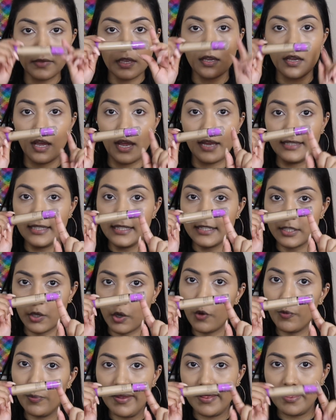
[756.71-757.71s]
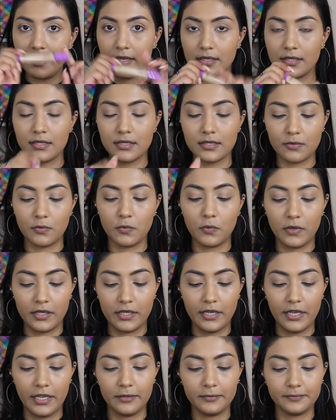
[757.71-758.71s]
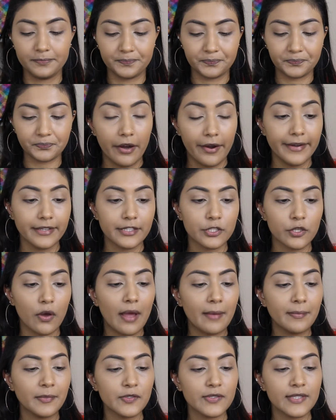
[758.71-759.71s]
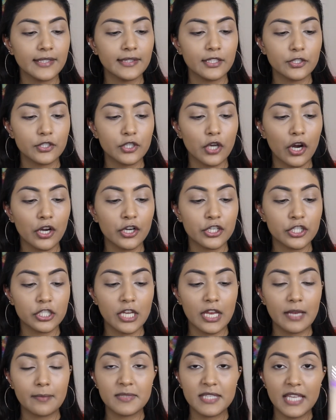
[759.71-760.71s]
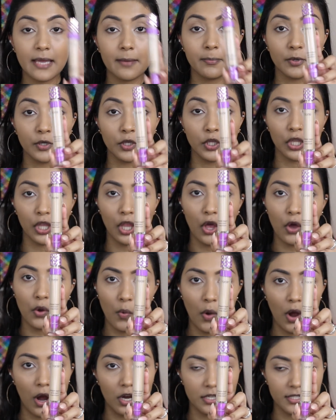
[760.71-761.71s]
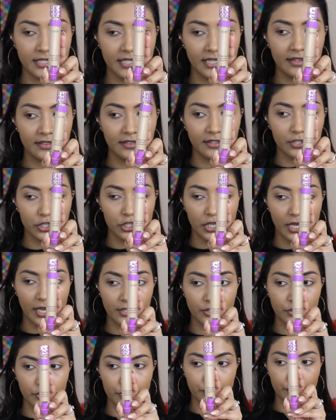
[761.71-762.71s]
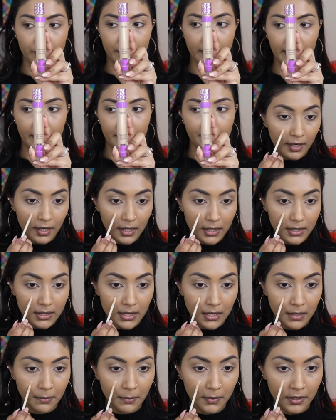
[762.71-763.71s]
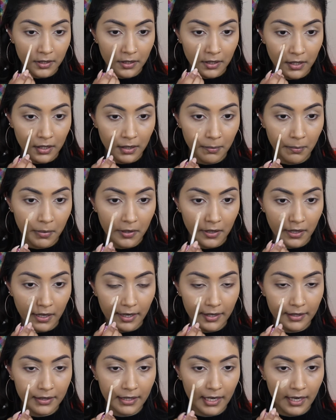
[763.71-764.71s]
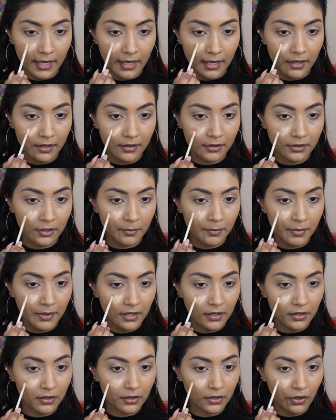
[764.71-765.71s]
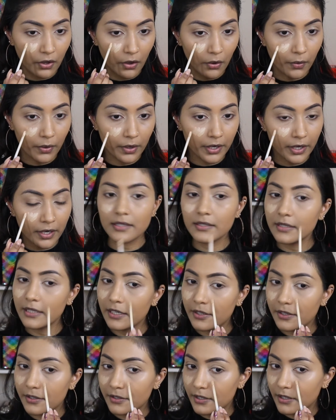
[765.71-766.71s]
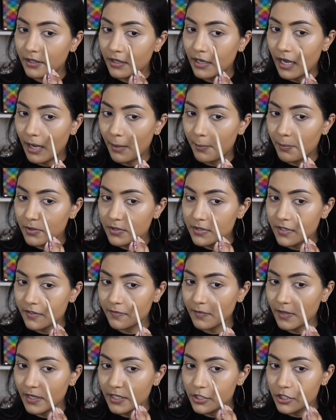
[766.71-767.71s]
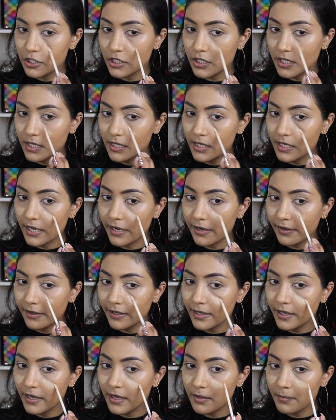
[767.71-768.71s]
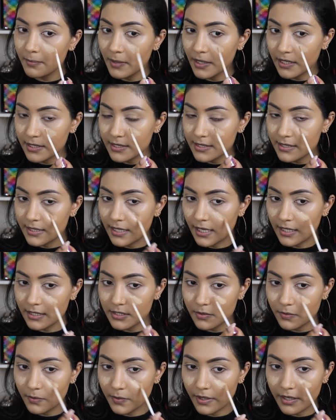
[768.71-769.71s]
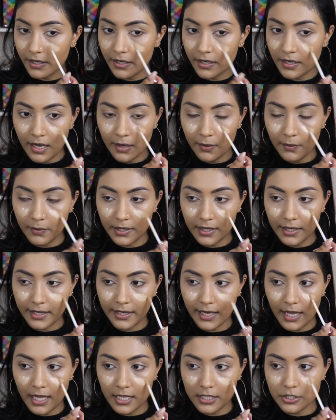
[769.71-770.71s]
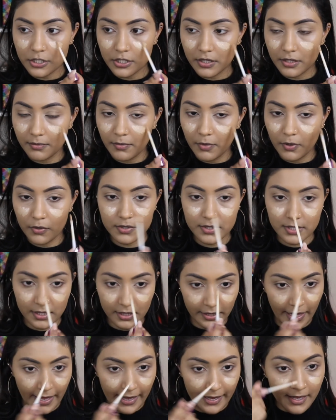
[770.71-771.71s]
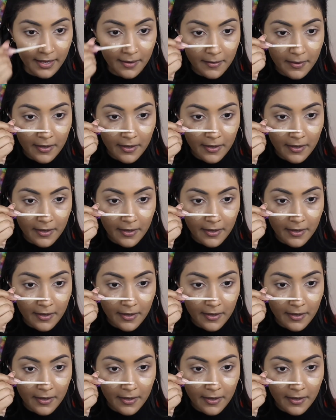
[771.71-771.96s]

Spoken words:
I need to open this one day. Alright, so I'm using the Tarte Shape Tape Glow Wand in the shade Dream. And I'm going to apply that a little bit lower near the apples of my cheek area, because that's where I want to catch the most light.